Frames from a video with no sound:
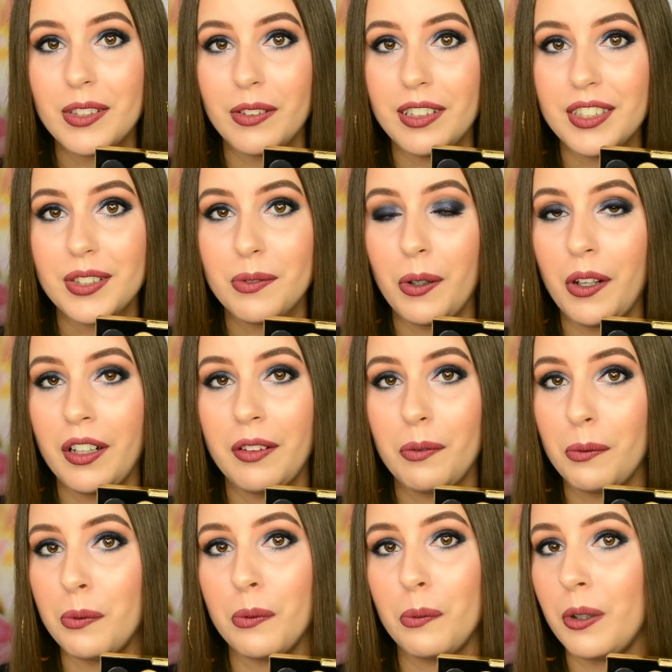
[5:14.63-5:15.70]
So this one
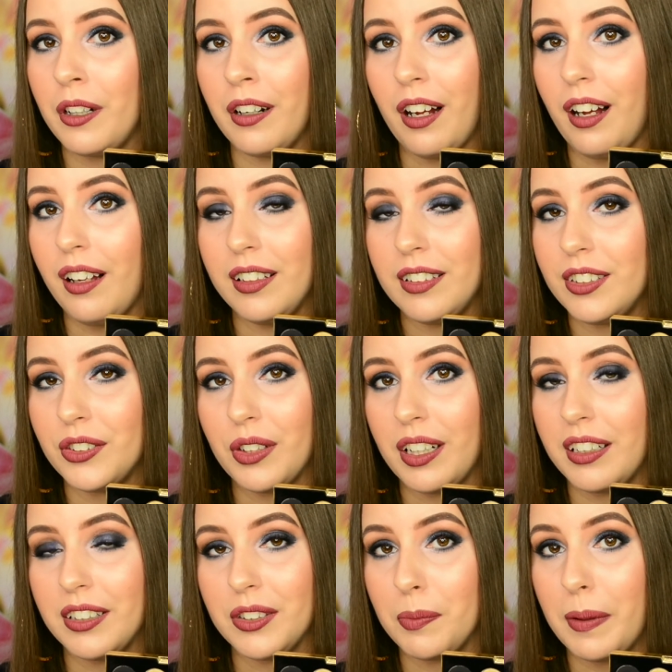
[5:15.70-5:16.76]
we're not
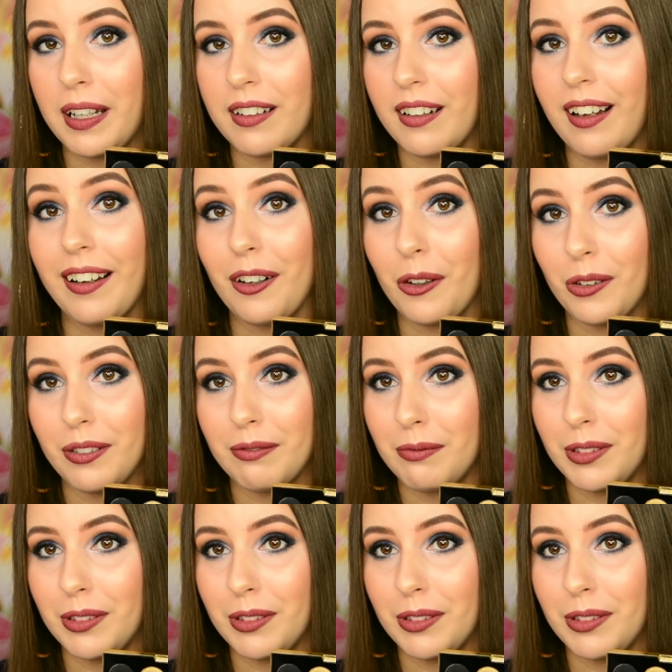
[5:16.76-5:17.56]
trying to pan at all.